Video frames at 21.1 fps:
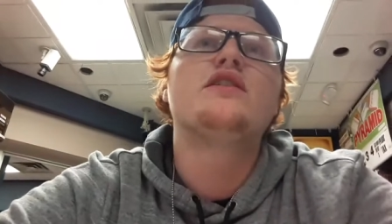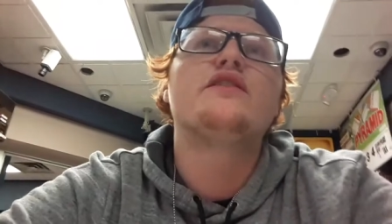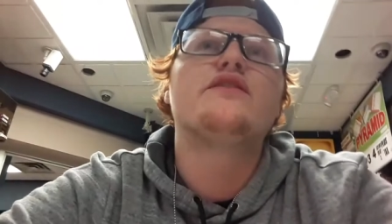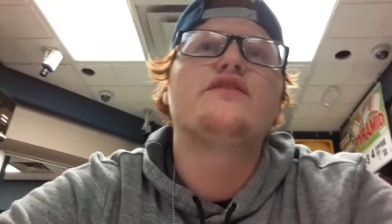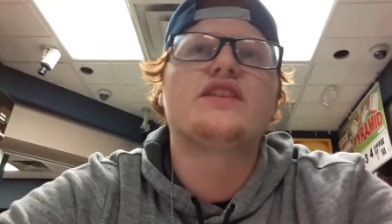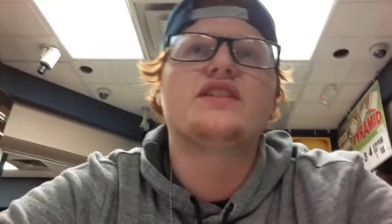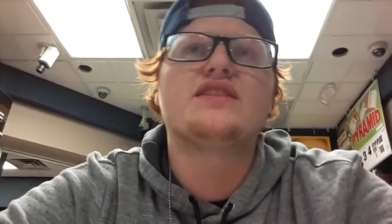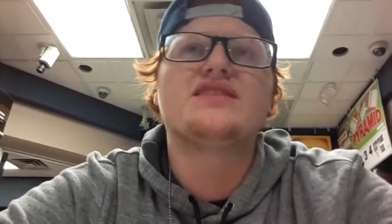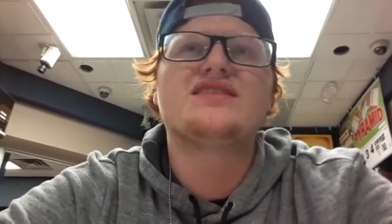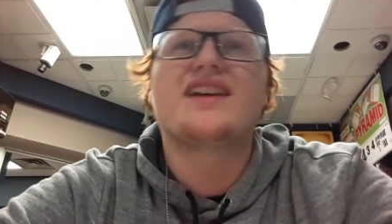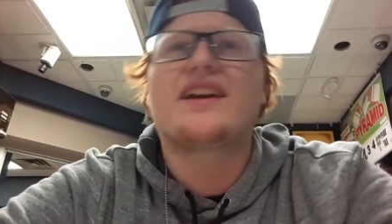
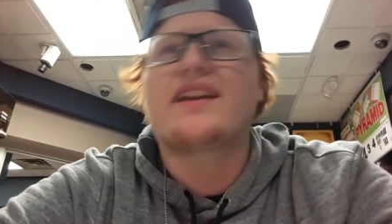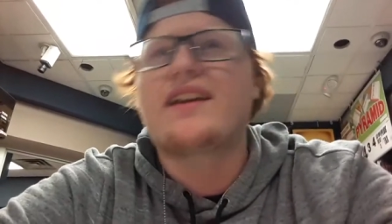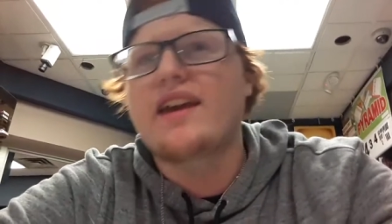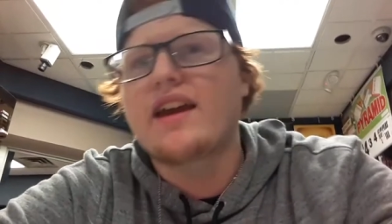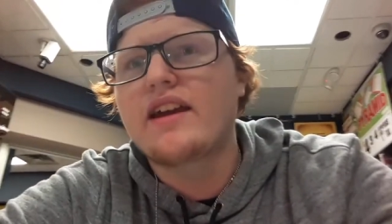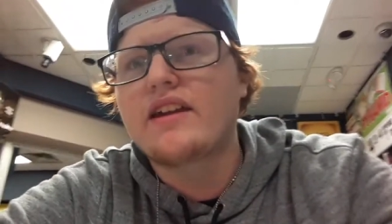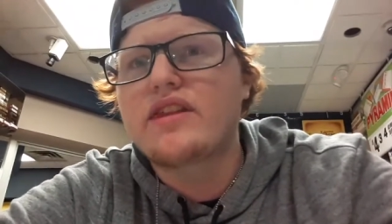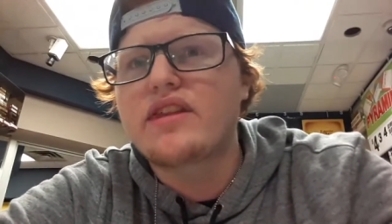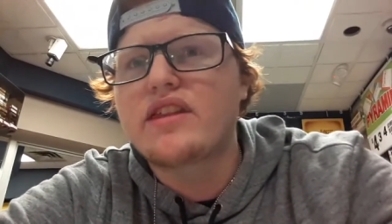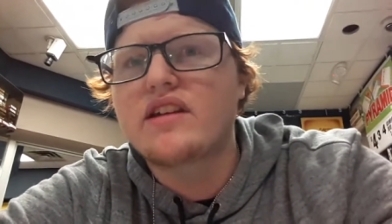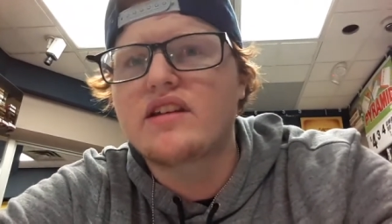Friends like
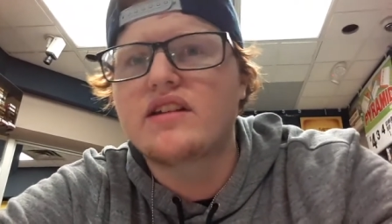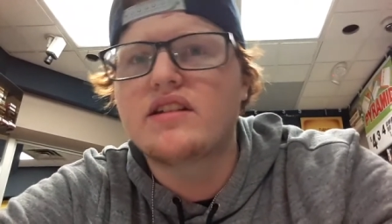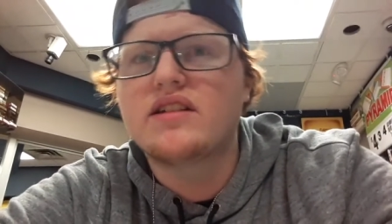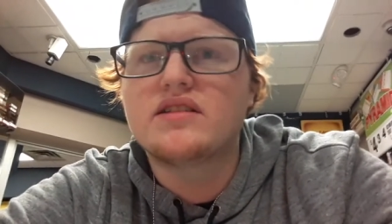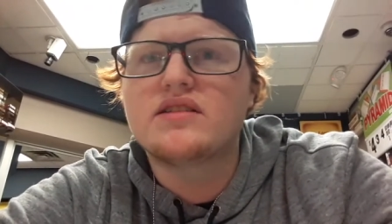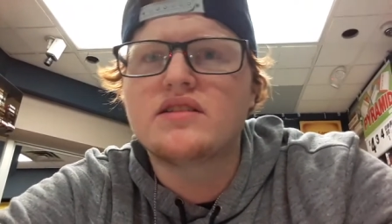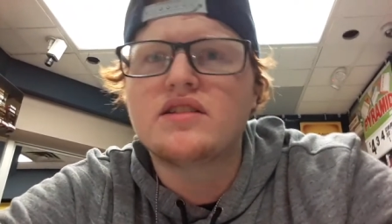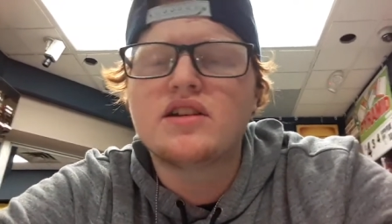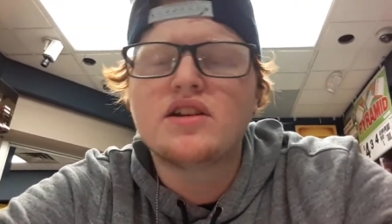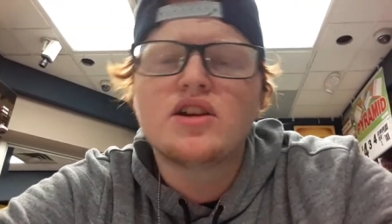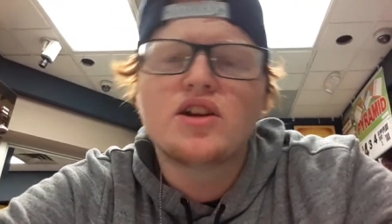Kathan
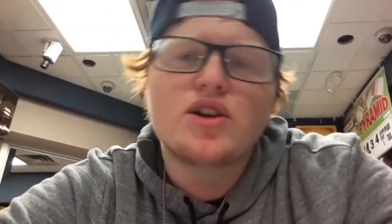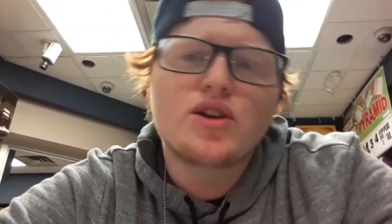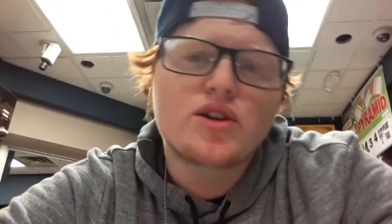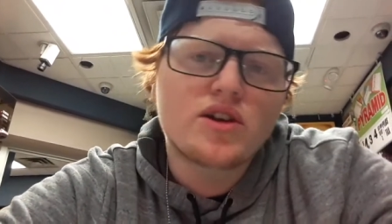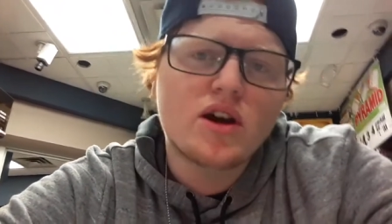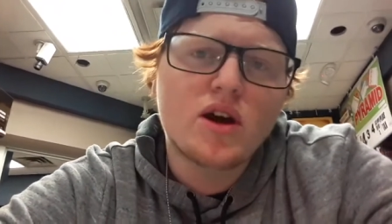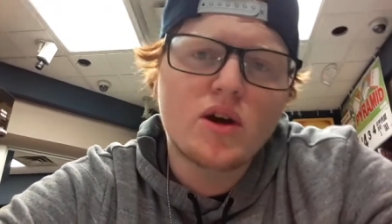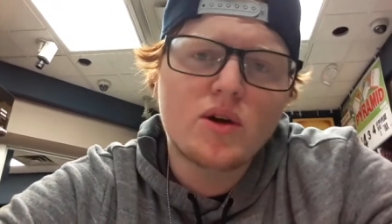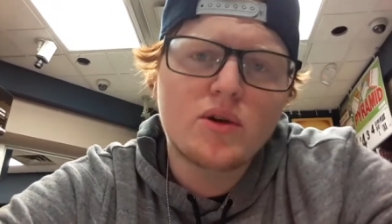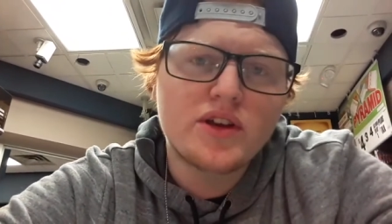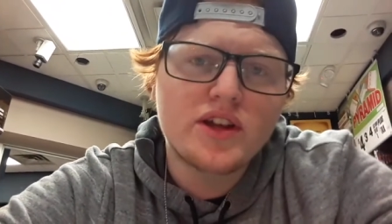and
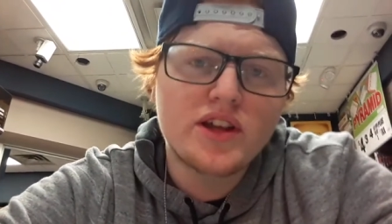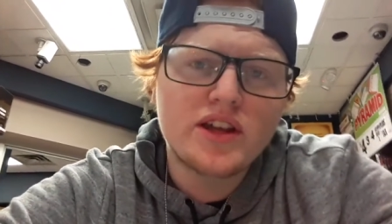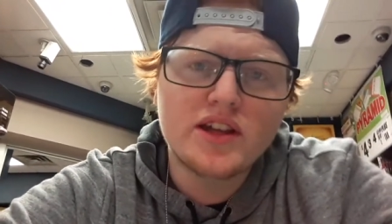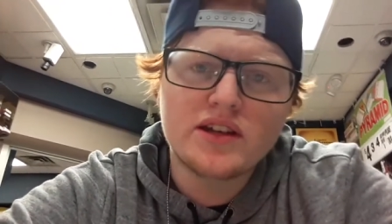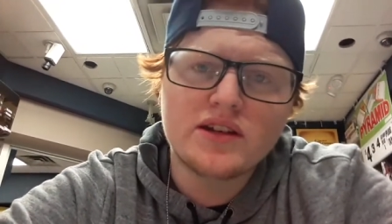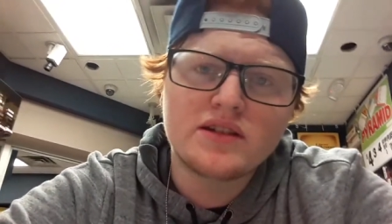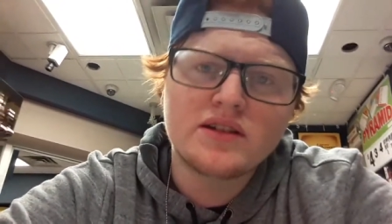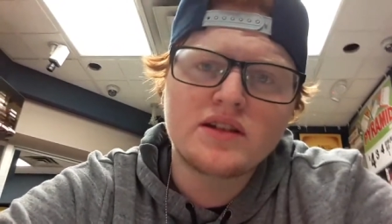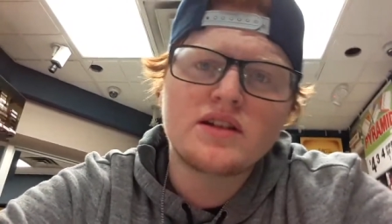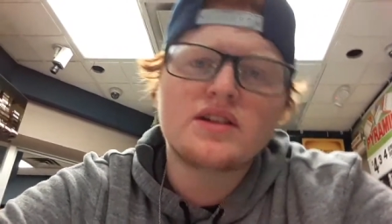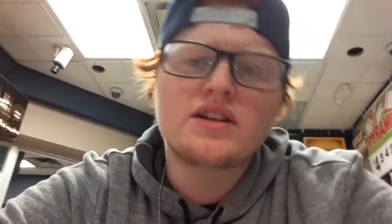Cody
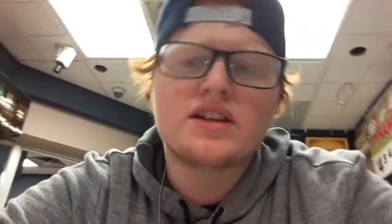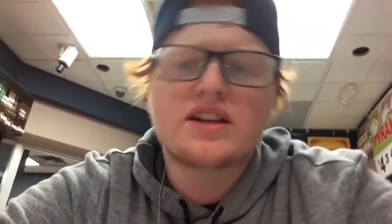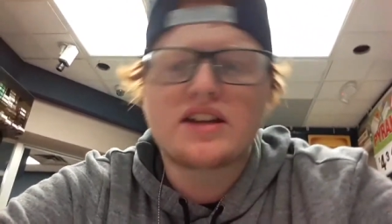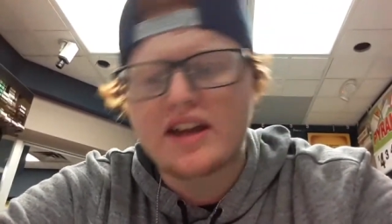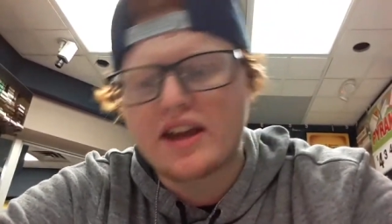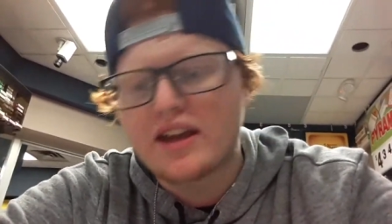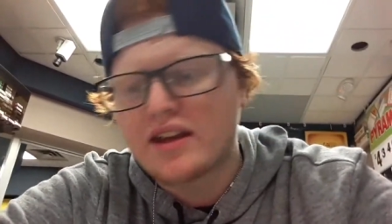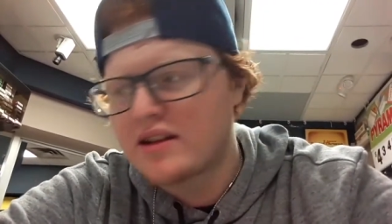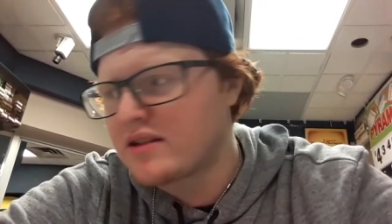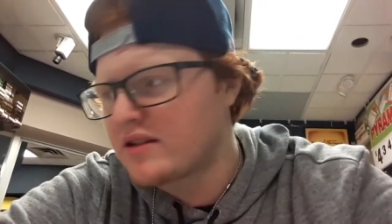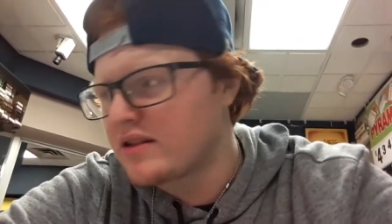and
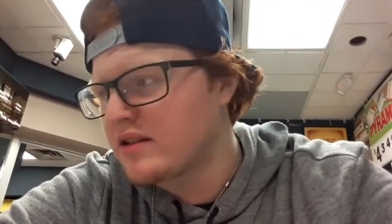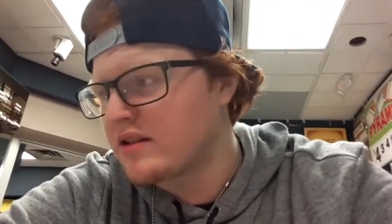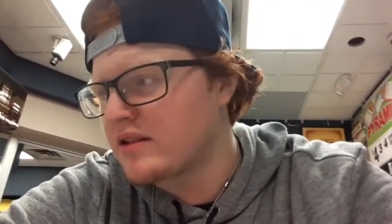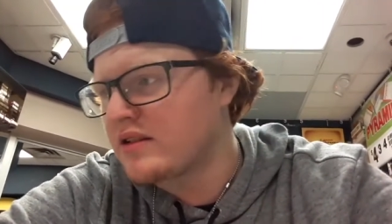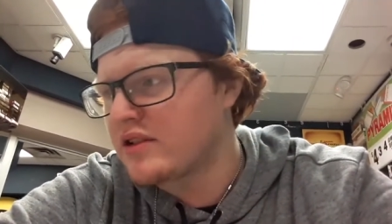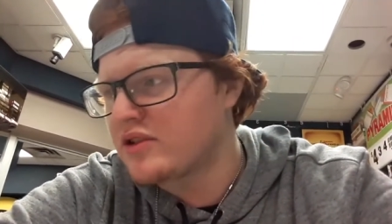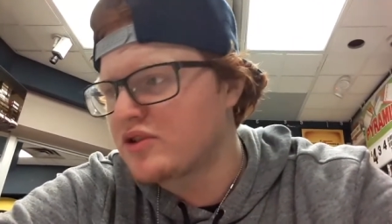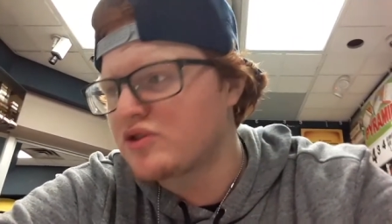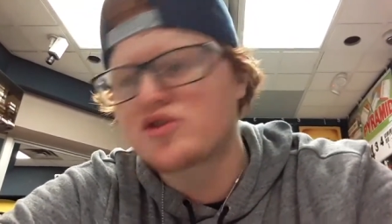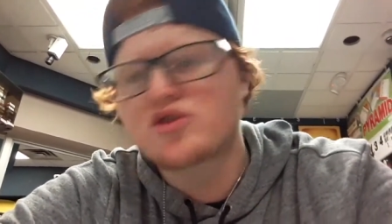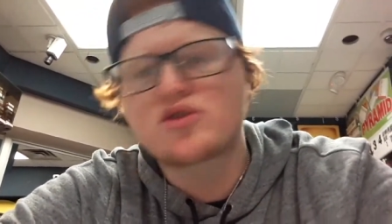
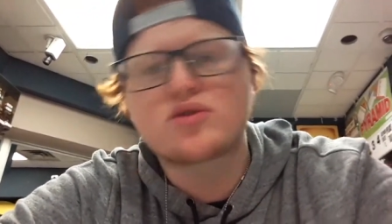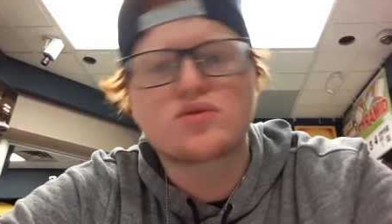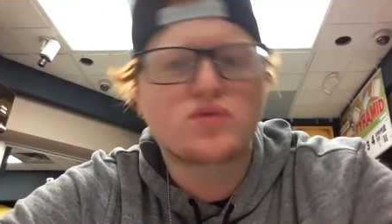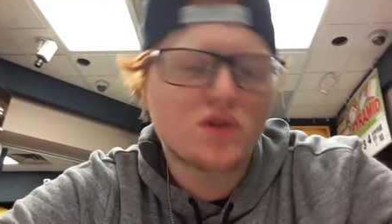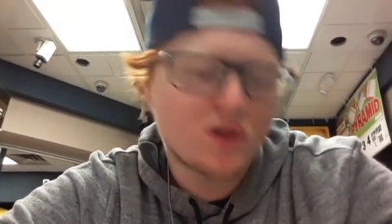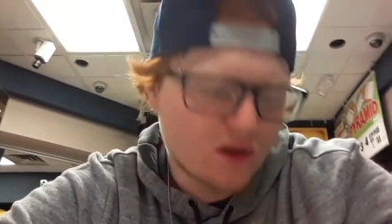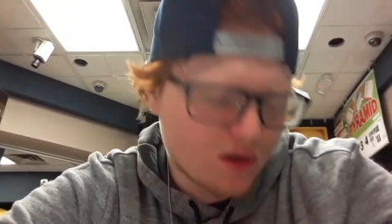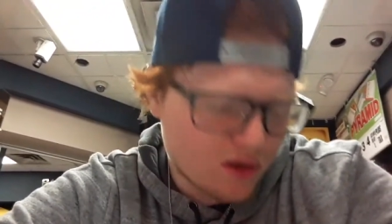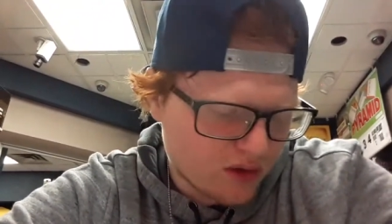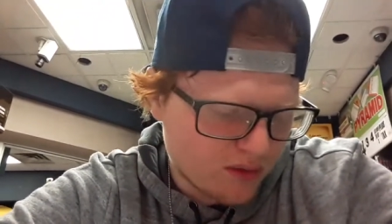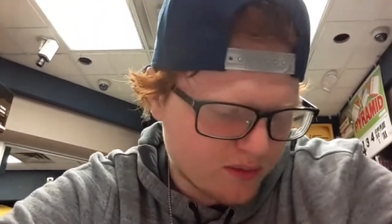Kenton and
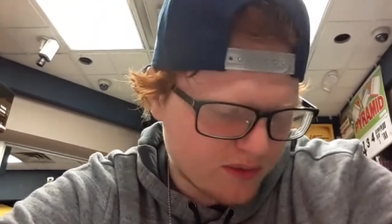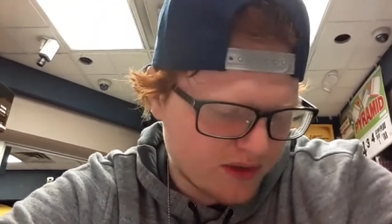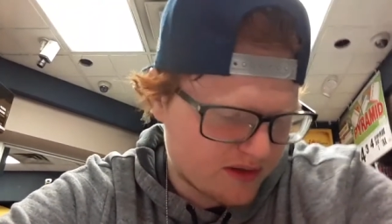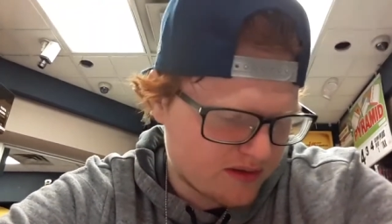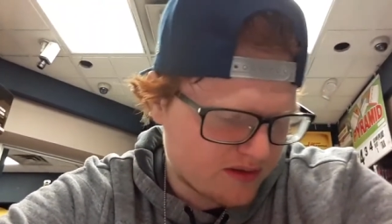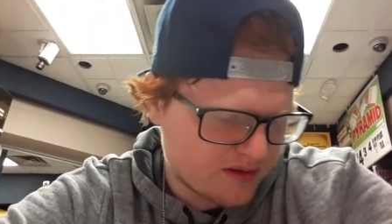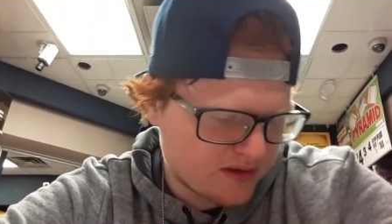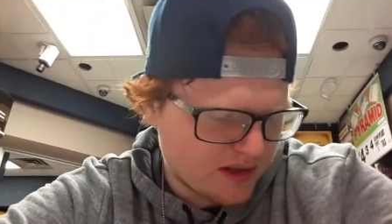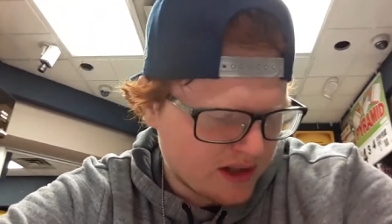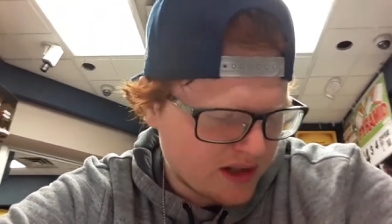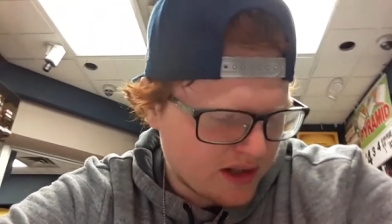Jerome
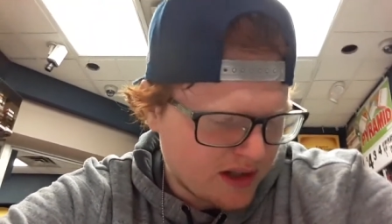and